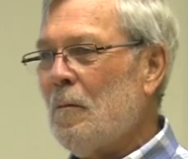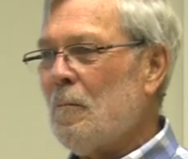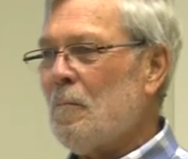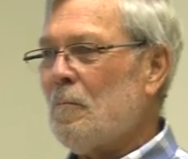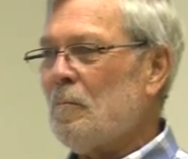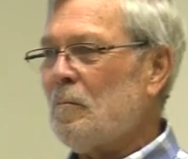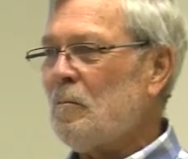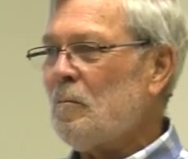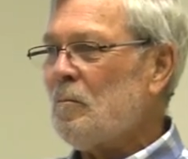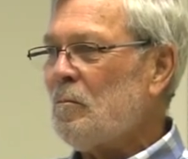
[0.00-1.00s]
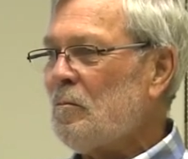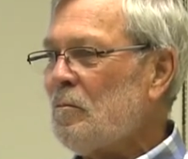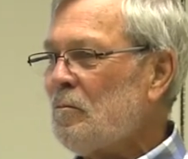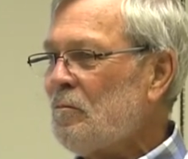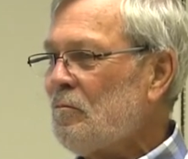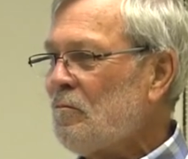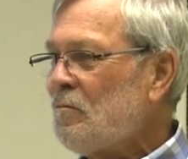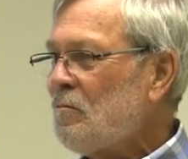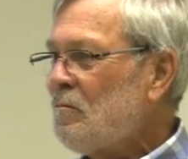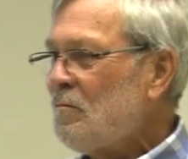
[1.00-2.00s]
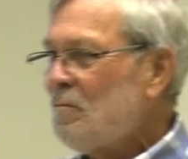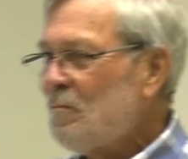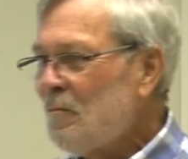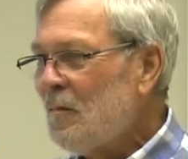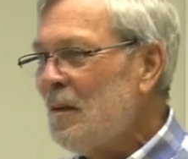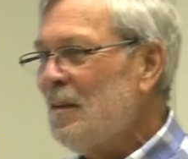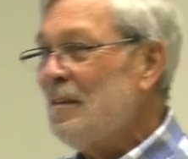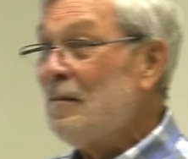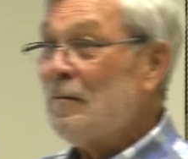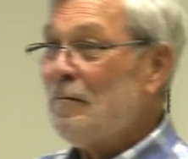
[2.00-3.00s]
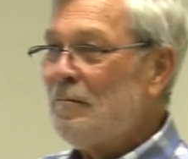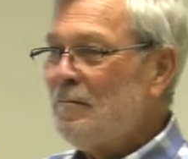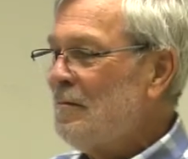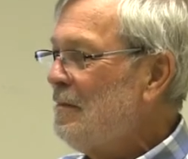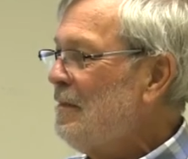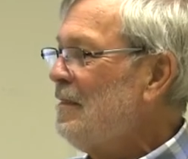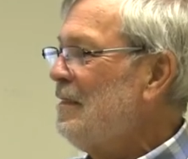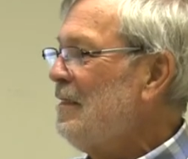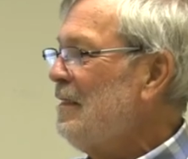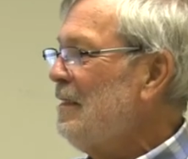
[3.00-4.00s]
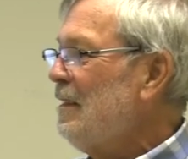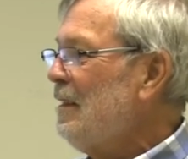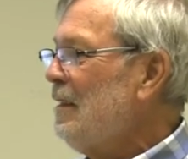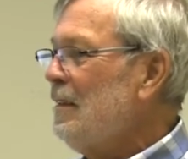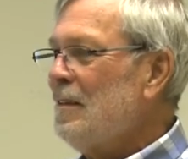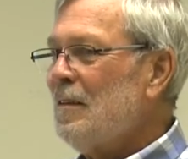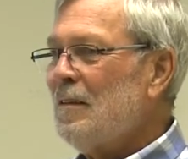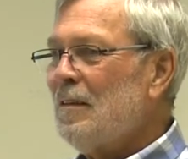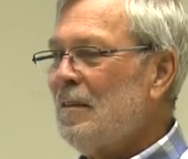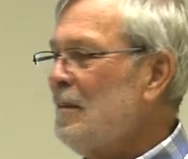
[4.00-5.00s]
(no one is talking)